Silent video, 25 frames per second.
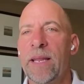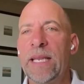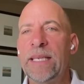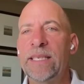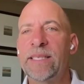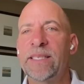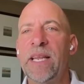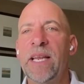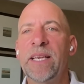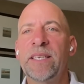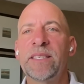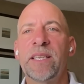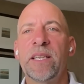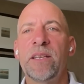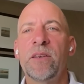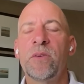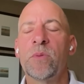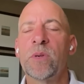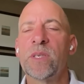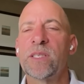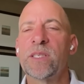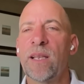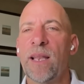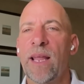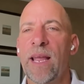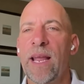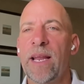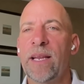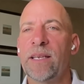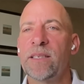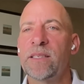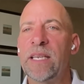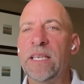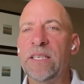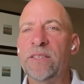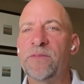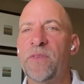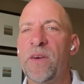He sinks into his
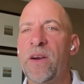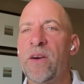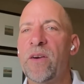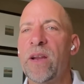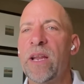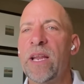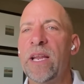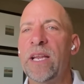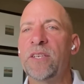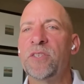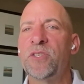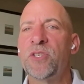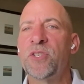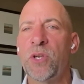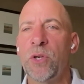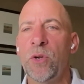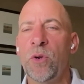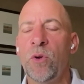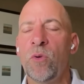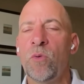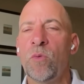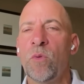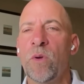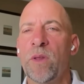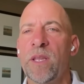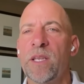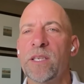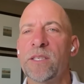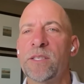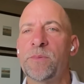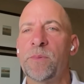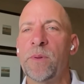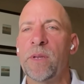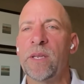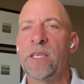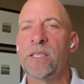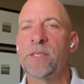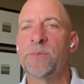legs. He's very in tune with
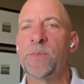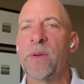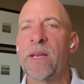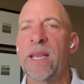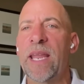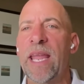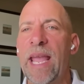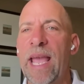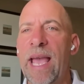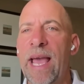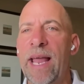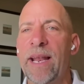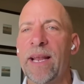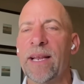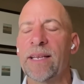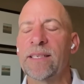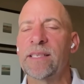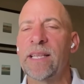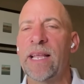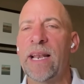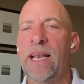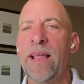his mechanics.